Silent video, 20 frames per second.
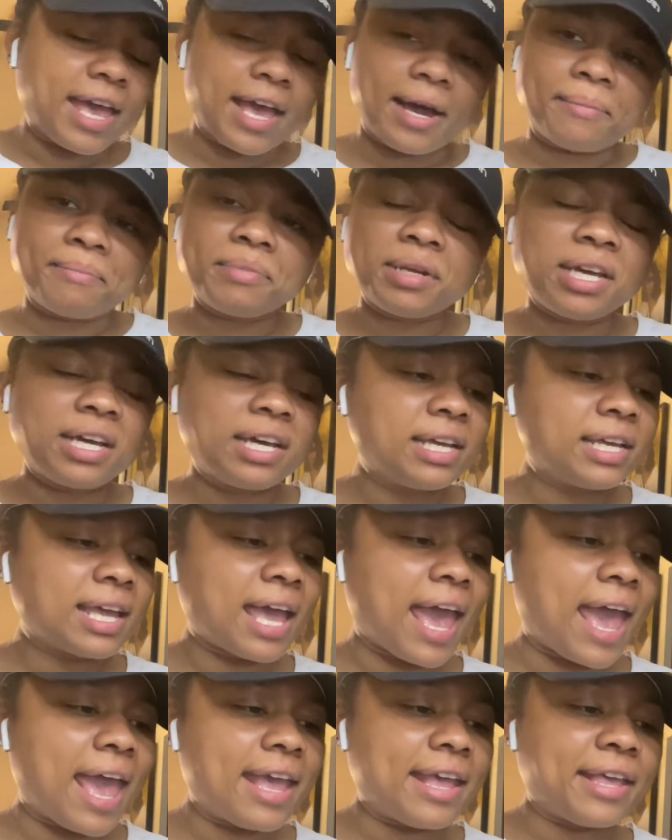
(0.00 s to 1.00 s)
Emna
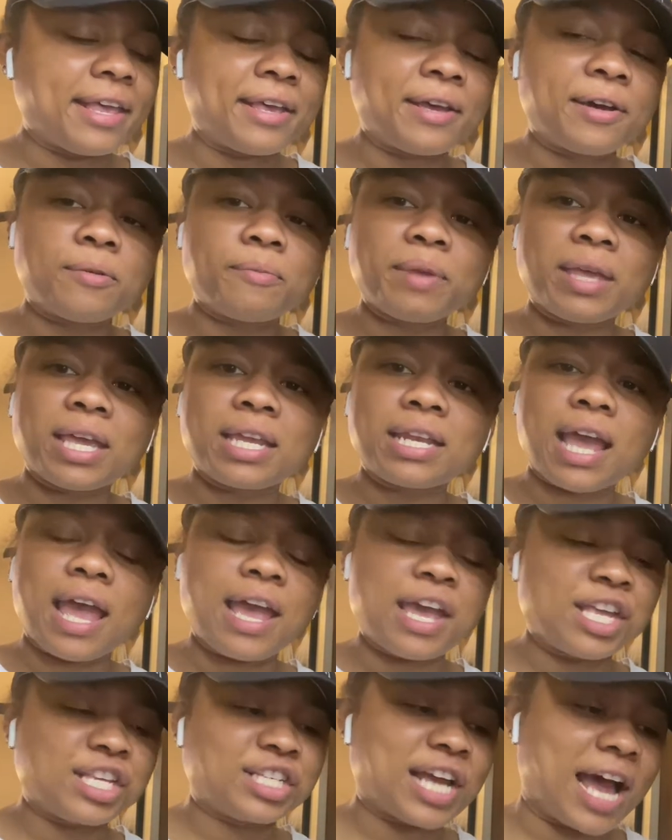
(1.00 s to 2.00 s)

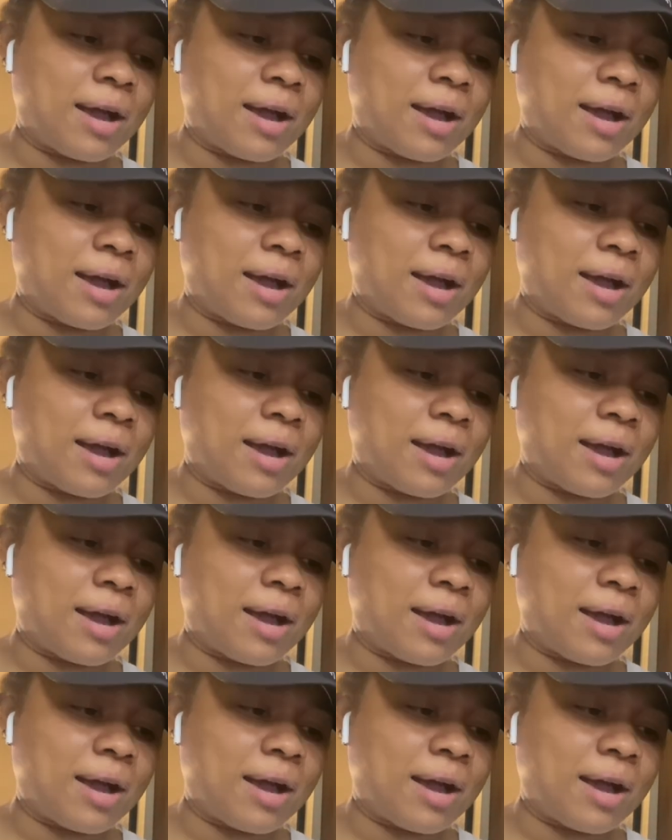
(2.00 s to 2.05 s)
A-M-N-H.